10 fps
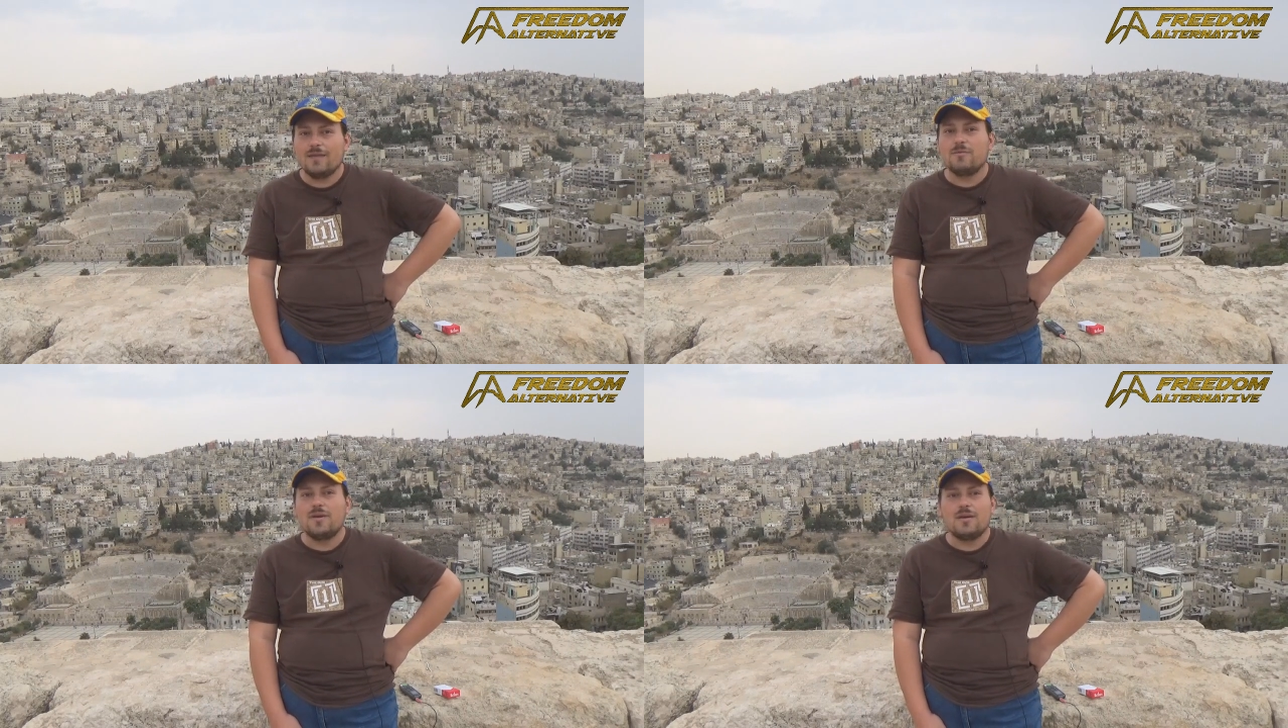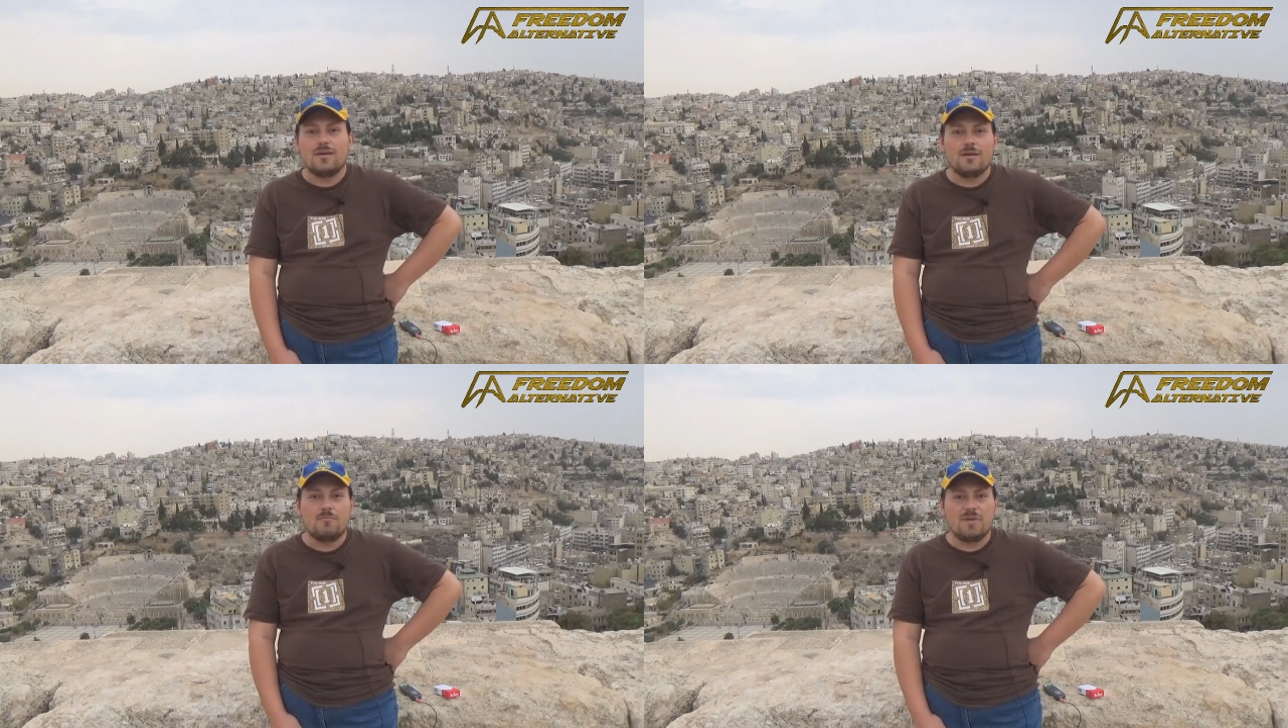anyway,
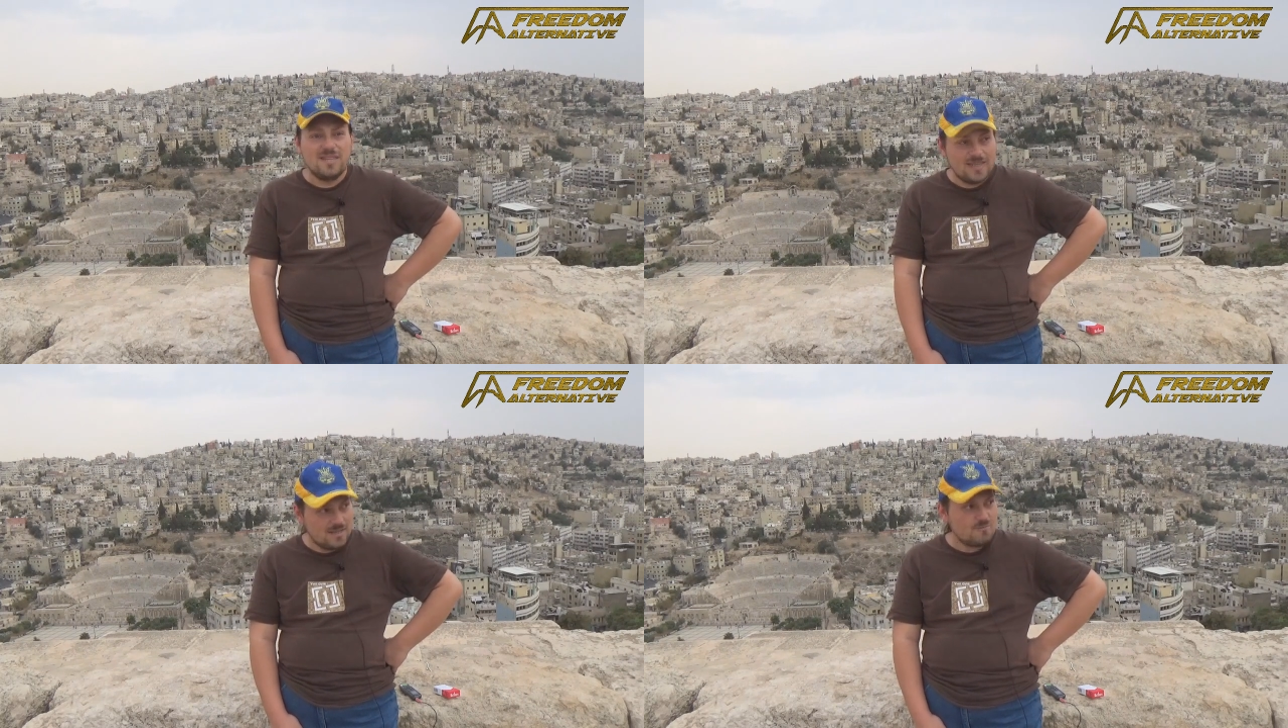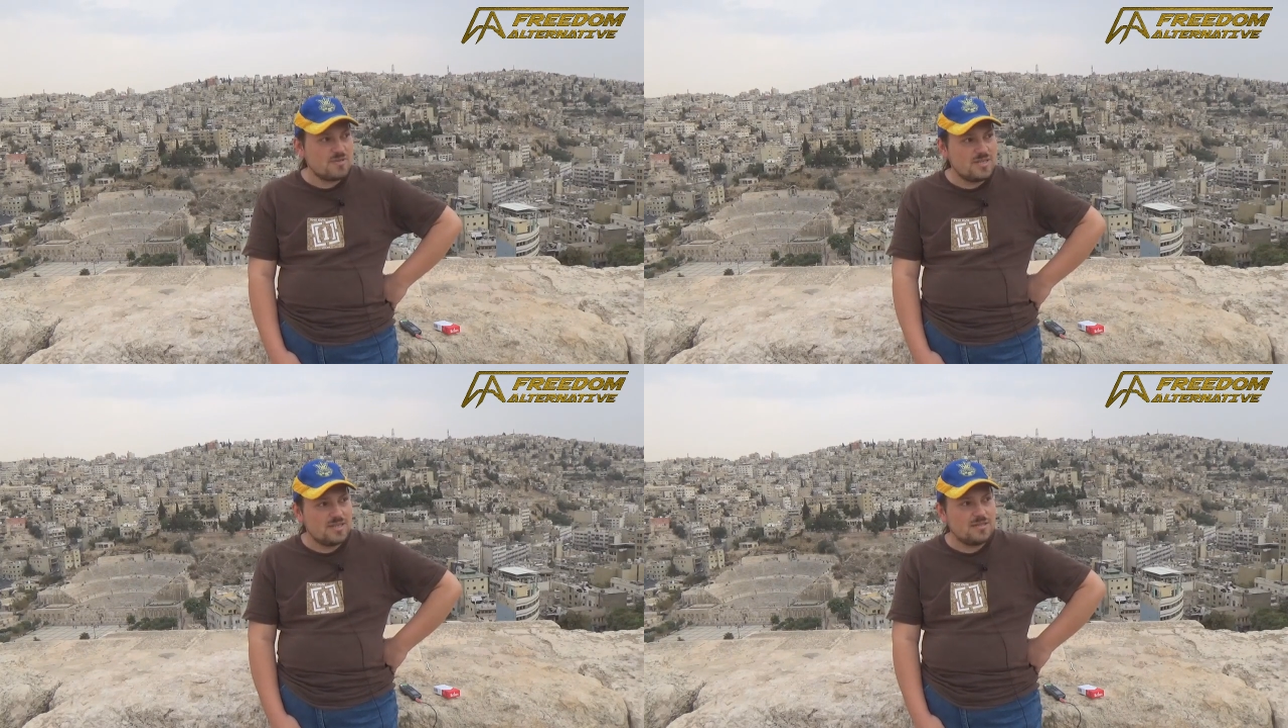uh, political
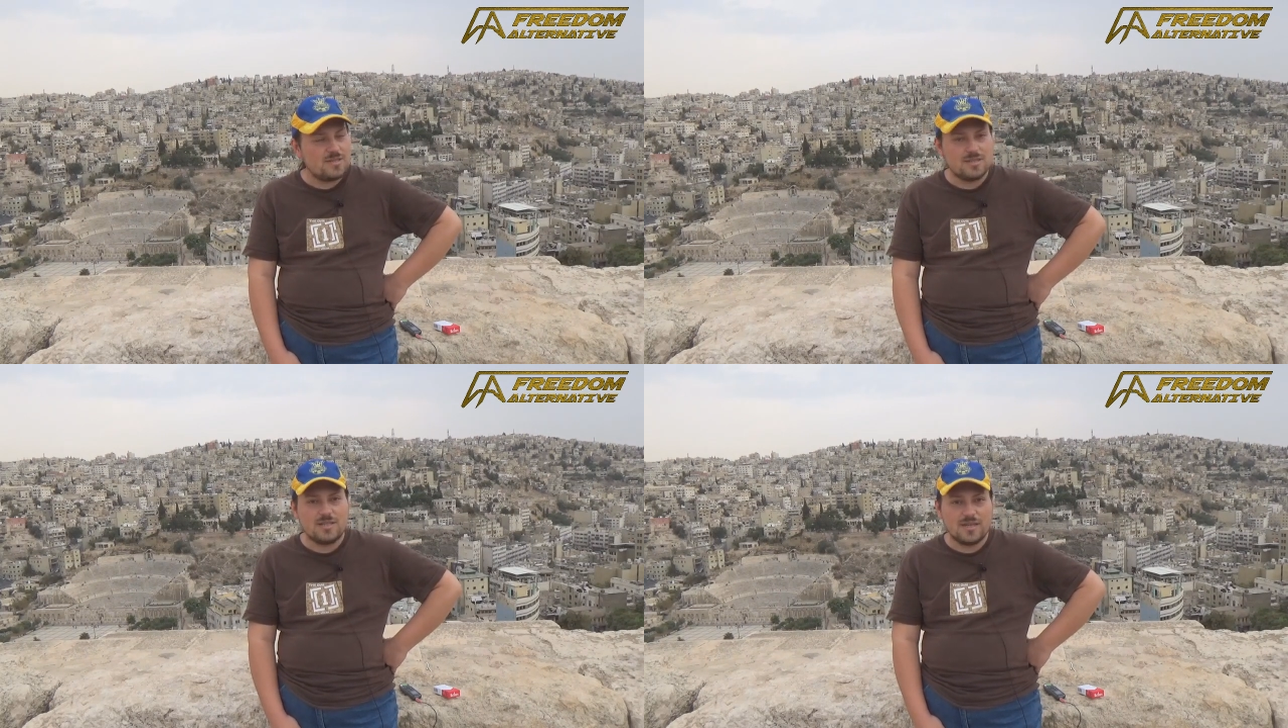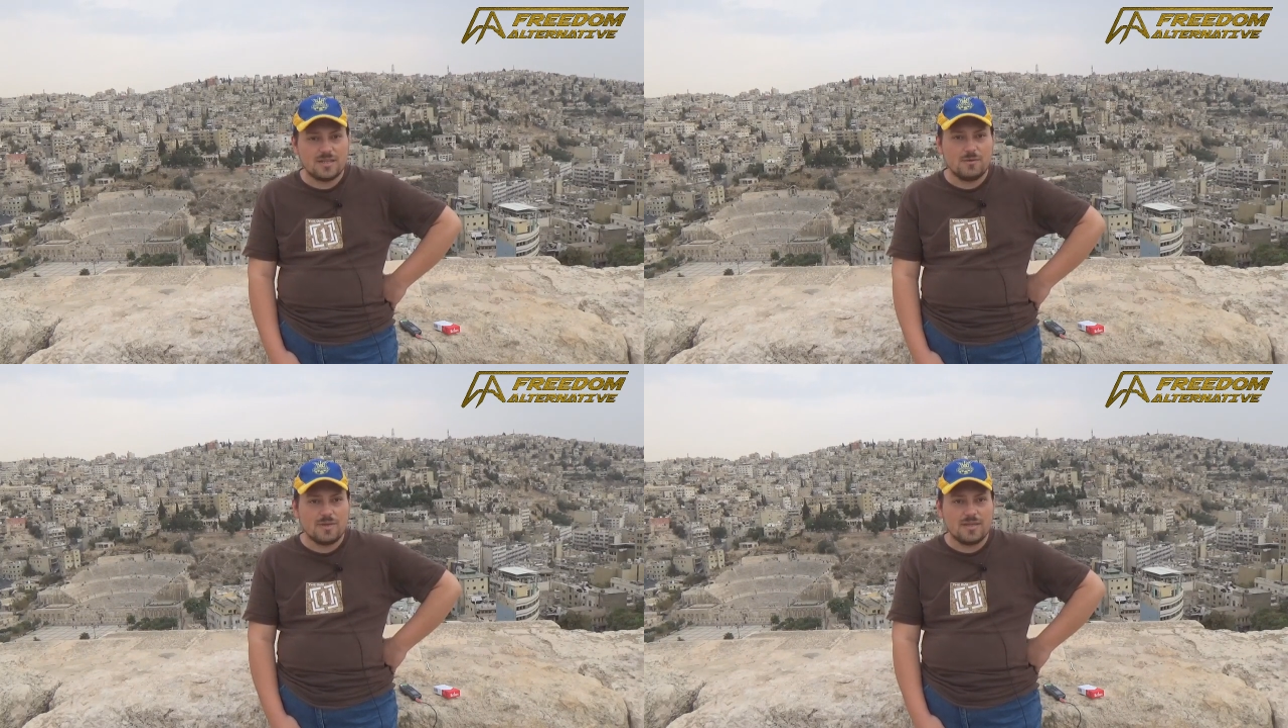research is
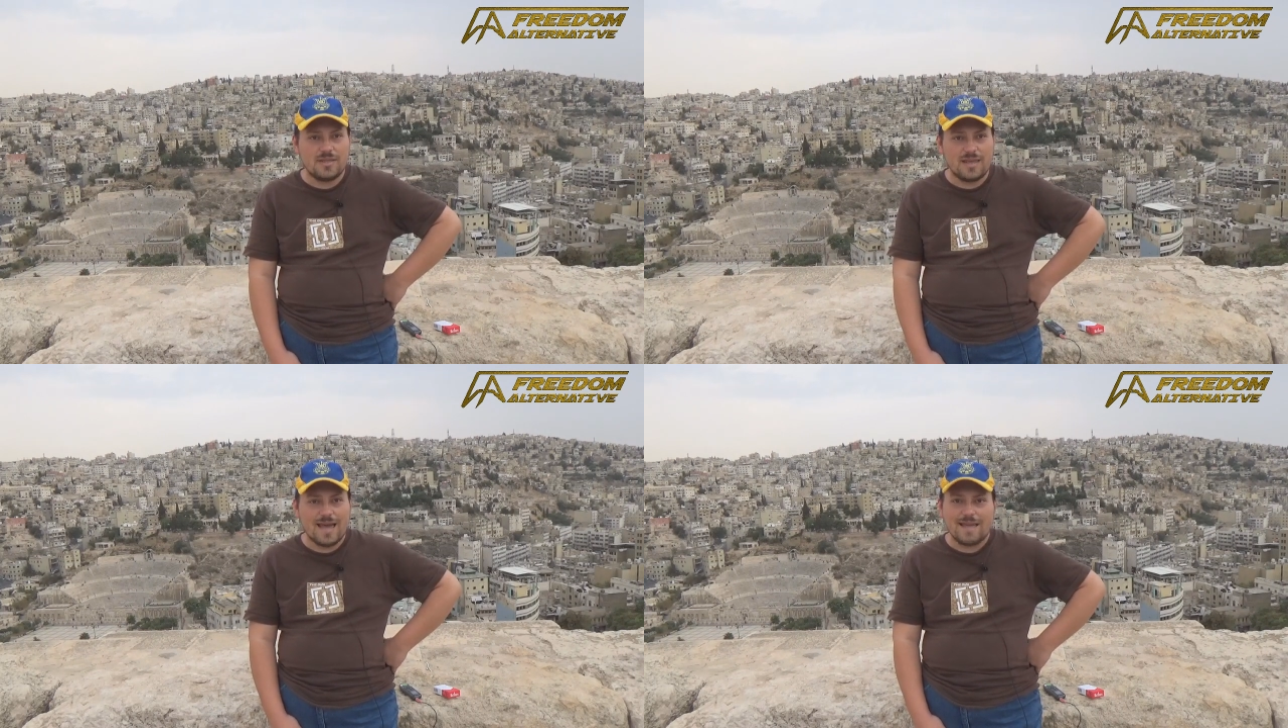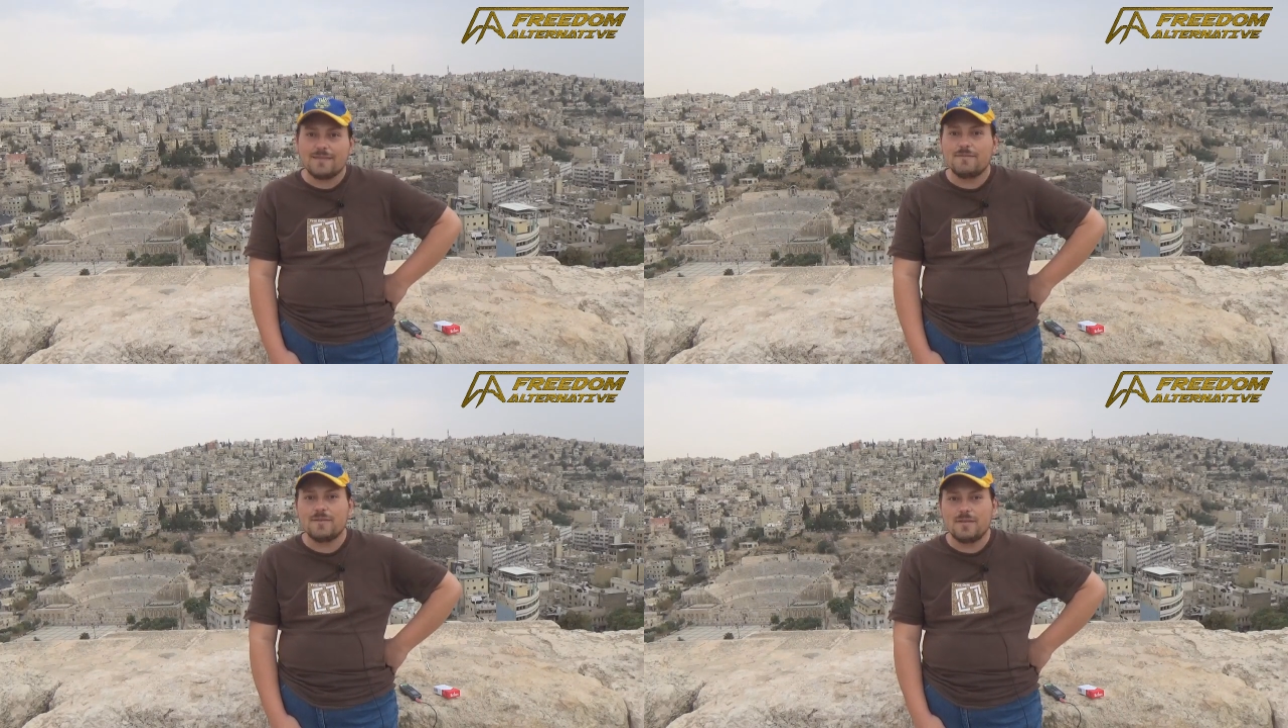not going that